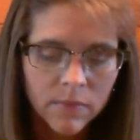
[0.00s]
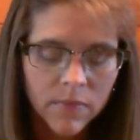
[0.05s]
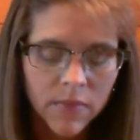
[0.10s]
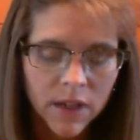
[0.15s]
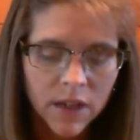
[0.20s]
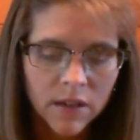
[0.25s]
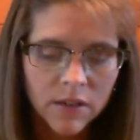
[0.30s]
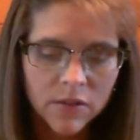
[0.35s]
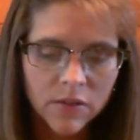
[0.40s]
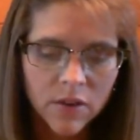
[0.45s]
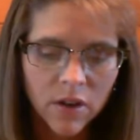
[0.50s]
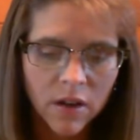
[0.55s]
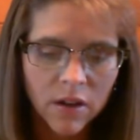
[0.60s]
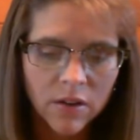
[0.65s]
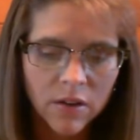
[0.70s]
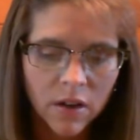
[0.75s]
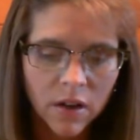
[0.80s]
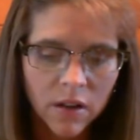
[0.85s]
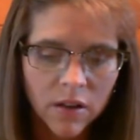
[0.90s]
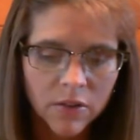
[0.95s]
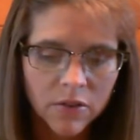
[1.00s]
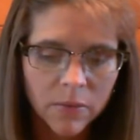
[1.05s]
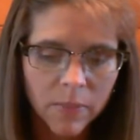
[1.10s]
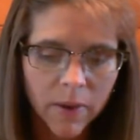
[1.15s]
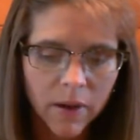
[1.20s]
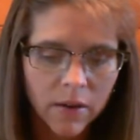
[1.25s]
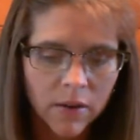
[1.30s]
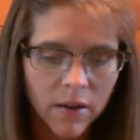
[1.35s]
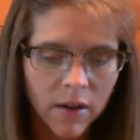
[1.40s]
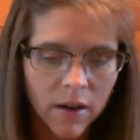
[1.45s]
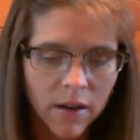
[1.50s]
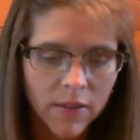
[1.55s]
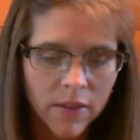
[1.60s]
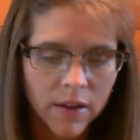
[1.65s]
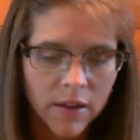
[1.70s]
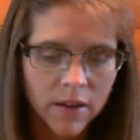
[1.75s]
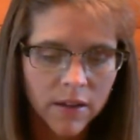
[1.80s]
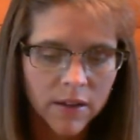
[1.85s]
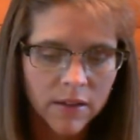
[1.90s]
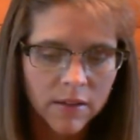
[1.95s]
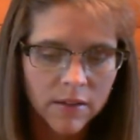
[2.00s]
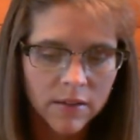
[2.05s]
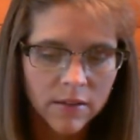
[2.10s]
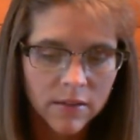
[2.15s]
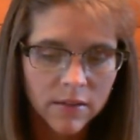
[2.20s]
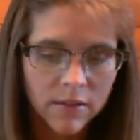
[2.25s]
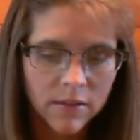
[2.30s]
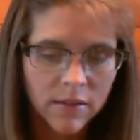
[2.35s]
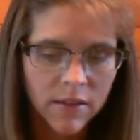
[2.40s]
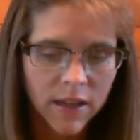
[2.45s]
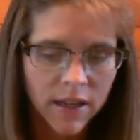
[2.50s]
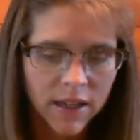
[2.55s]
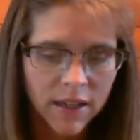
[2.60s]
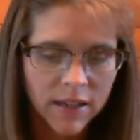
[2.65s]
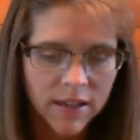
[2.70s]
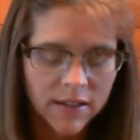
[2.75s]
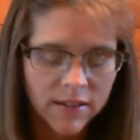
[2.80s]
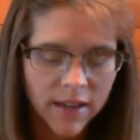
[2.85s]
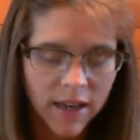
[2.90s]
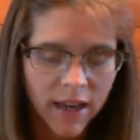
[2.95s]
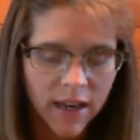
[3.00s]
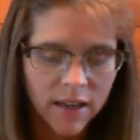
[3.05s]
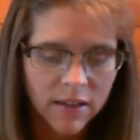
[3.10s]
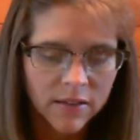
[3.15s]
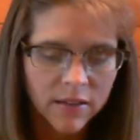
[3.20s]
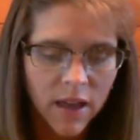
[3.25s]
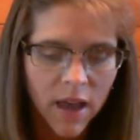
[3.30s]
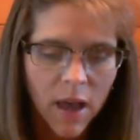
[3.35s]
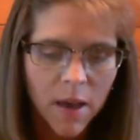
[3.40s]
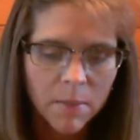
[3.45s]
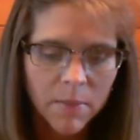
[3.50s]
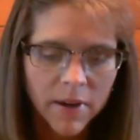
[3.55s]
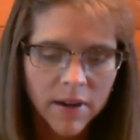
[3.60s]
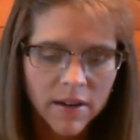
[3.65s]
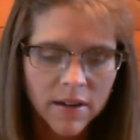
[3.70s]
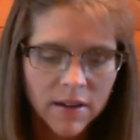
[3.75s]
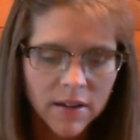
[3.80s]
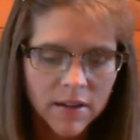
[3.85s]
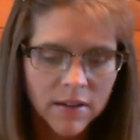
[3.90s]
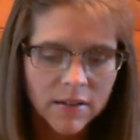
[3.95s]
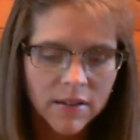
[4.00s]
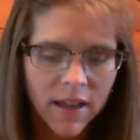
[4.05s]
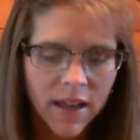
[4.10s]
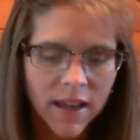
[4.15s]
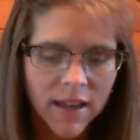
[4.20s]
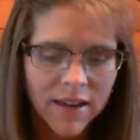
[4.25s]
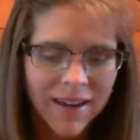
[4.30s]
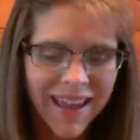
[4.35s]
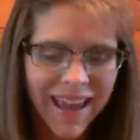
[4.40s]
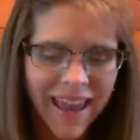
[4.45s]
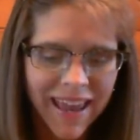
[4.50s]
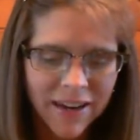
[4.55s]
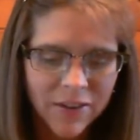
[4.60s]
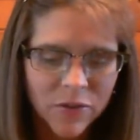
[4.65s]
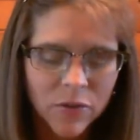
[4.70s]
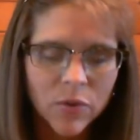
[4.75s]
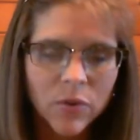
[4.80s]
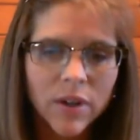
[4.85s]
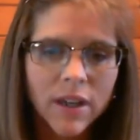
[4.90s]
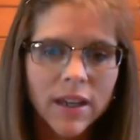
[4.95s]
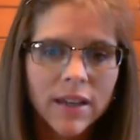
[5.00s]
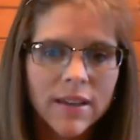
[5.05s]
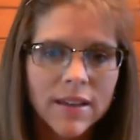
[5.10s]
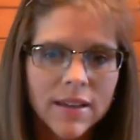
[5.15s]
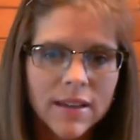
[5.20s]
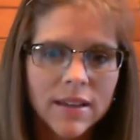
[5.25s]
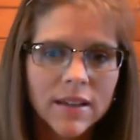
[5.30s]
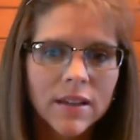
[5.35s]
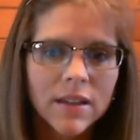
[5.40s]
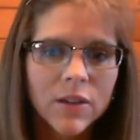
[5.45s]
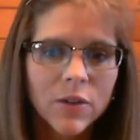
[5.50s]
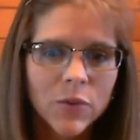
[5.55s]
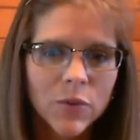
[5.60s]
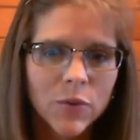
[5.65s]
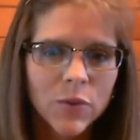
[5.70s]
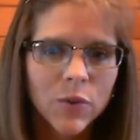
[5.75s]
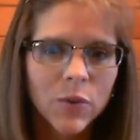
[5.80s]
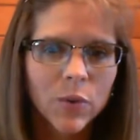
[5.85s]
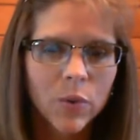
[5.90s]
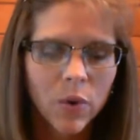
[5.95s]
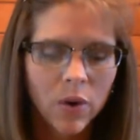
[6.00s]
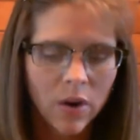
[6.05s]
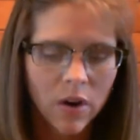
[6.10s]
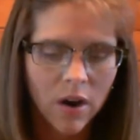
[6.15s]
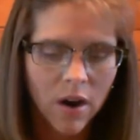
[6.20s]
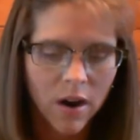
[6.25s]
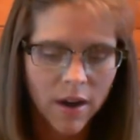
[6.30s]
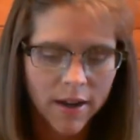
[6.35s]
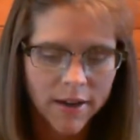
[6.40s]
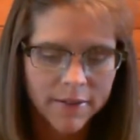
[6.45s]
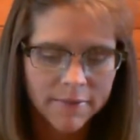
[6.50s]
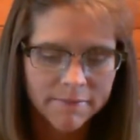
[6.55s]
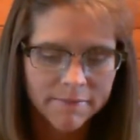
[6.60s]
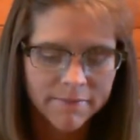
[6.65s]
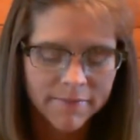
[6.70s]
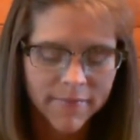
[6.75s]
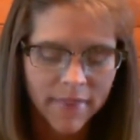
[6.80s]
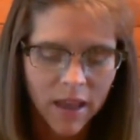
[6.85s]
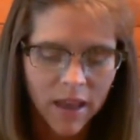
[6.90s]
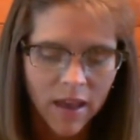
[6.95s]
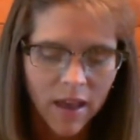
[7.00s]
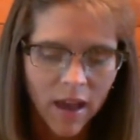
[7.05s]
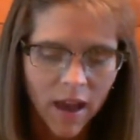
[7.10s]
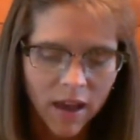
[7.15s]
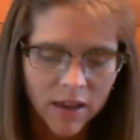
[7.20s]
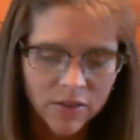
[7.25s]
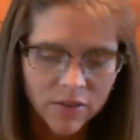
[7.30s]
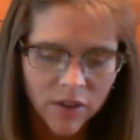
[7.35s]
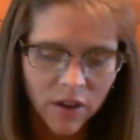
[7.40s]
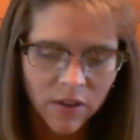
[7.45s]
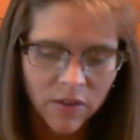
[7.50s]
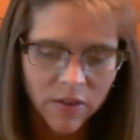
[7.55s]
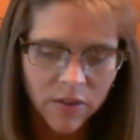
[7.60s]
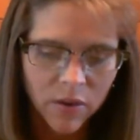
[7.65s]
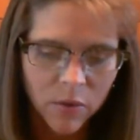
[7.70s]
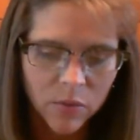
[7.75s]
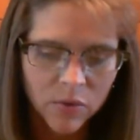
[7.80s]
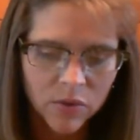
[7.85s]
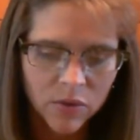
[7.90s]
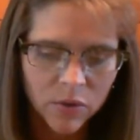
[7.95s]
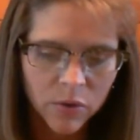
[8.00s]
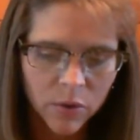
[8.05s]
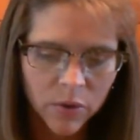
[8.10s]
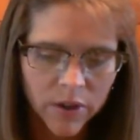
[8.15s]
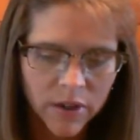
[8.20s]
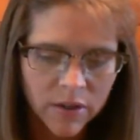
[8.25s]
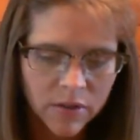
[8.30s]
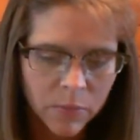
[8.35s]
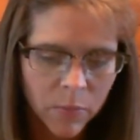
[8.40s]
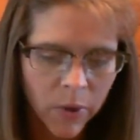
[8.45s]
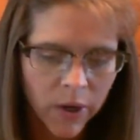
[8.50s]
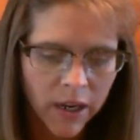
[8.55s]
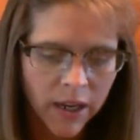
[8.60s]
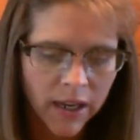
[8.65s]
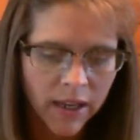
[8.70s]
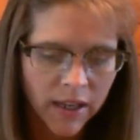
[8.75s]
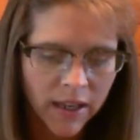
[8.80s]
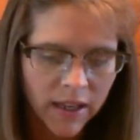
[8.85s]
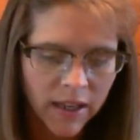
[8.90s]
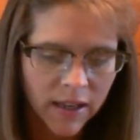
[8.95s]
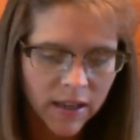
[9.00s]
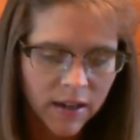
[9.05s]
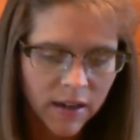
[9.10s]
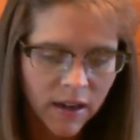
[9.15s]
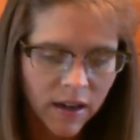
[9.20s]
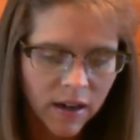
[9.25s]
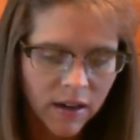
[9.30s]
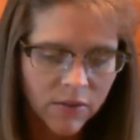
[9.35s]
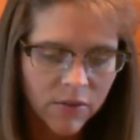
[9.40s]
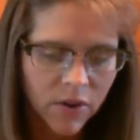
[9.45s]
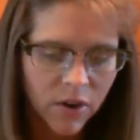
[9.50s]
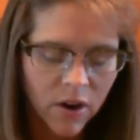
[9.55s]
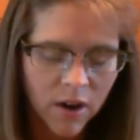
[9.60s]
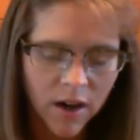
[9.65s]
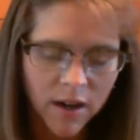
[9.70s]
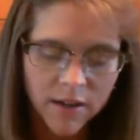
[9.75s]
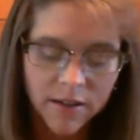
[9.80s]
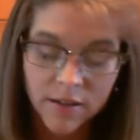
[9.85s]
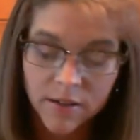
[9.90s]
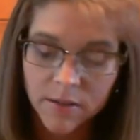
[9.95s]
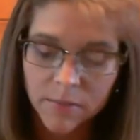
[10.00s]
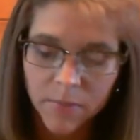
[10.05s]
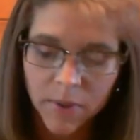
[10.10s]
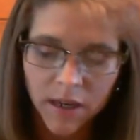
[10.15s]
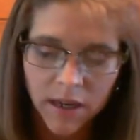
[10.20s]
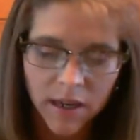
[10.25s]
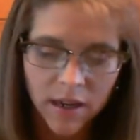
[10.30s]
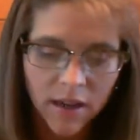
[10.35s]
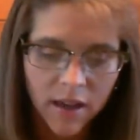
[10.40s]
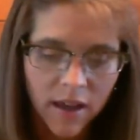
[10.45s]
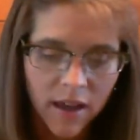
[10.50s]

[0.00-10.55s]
It is not knowledge about God that it contains, but it is an entering into God. I saw that there was a glorious breaking in of God to be.